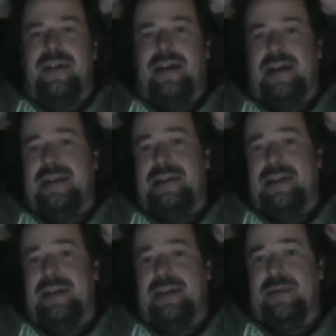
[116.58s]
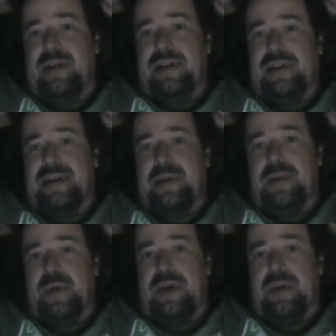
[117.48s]
And I think
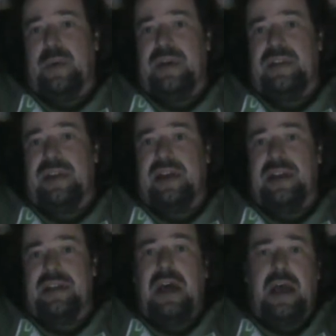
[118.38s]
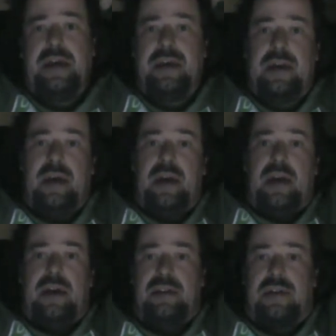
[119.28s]
that one of the ways to get it done
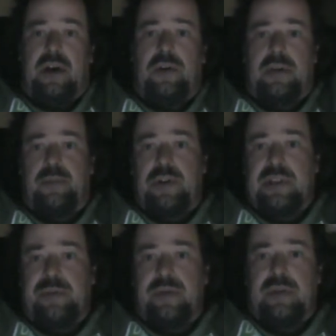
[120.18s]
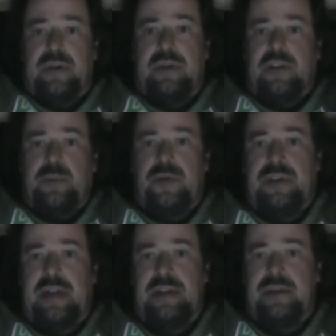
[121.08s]
is to go to the principal and the
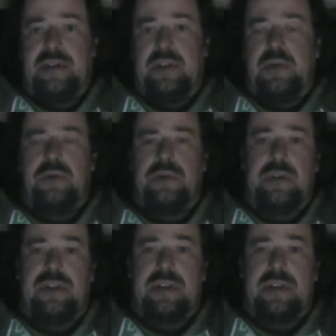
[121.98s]
superintendent of the schools and